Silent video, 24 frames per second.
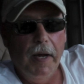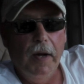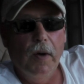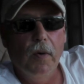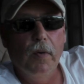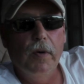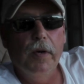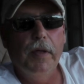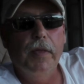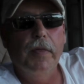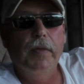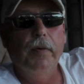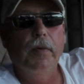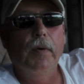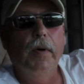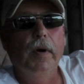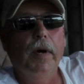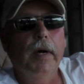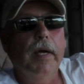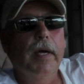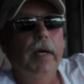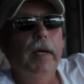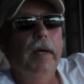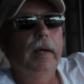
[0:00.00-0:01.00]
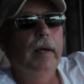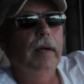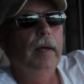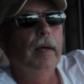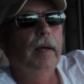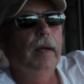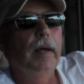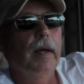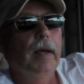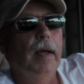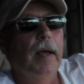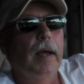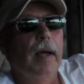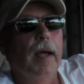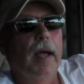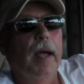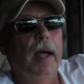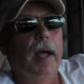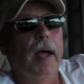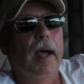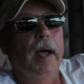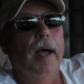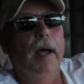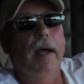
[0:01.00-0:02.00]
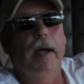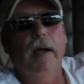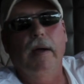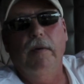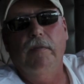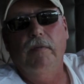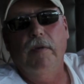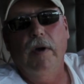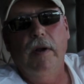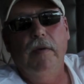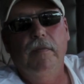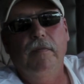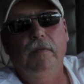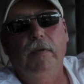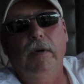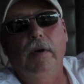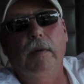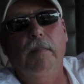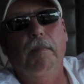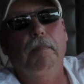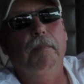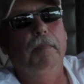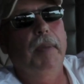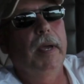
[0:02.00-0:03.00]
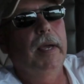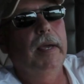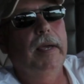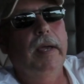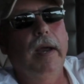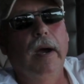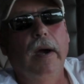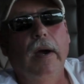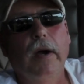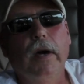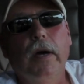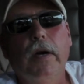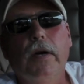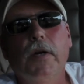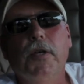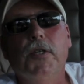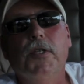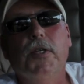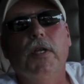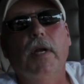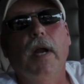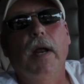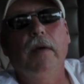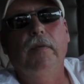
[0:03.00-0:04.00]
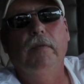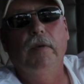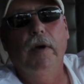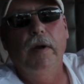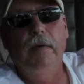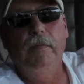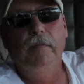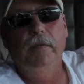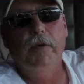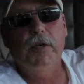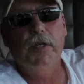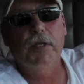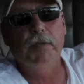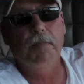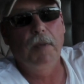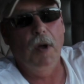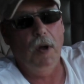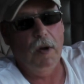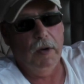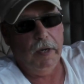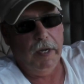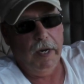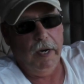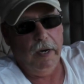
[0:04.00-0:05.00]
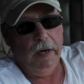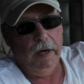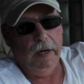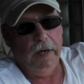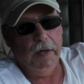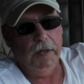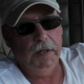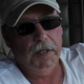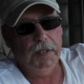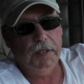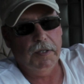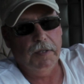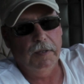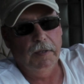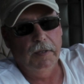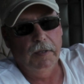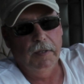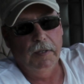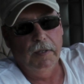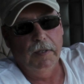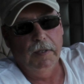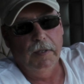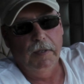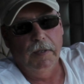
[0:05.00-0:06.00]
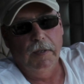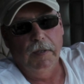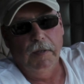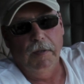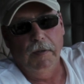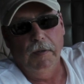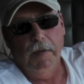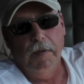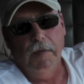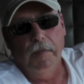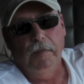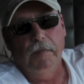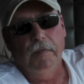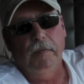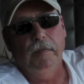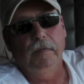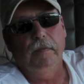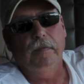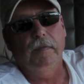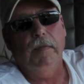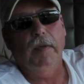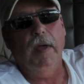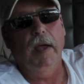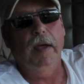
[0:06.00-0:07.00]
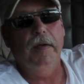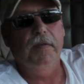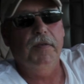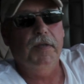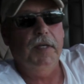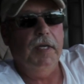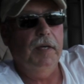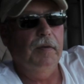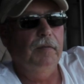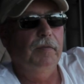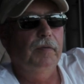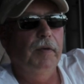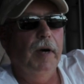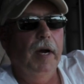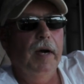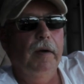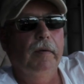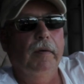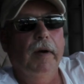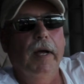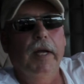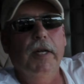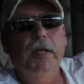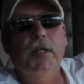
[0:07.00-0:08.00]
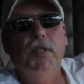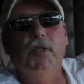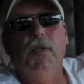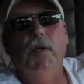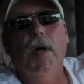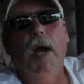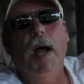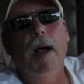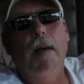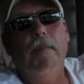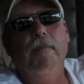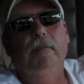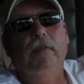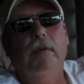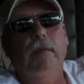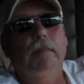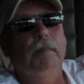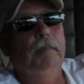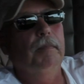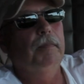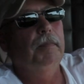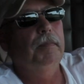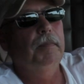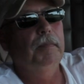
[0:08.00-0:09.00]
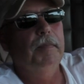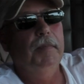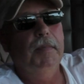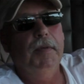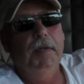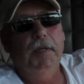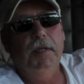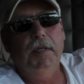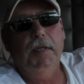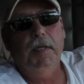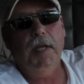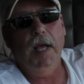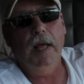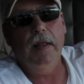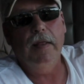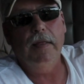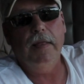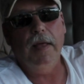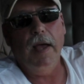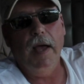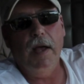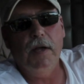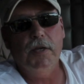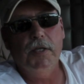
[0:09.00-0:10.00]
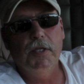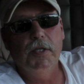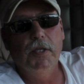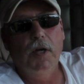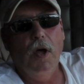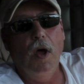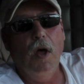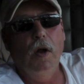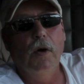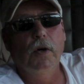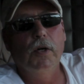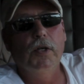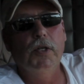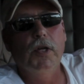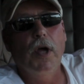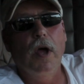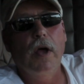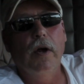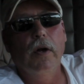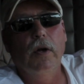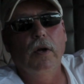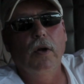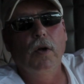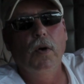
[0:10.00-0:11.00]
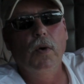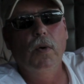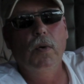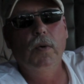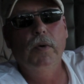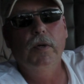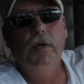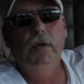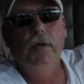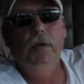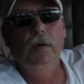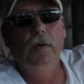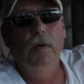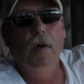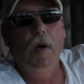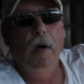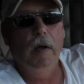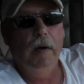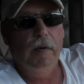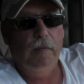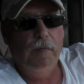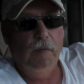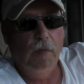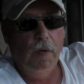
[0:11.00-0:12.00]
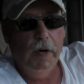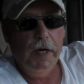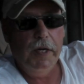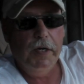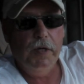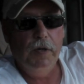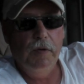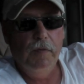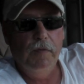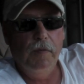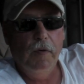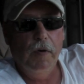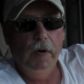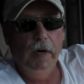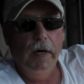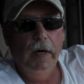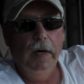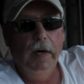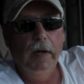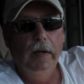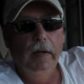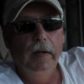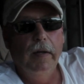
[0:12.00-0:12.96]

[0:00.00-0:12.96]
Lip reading: own authority. I've run for big carriers and I've run for small carriers. I've seen freight rates drop from $10,000 on a load on a 42 footer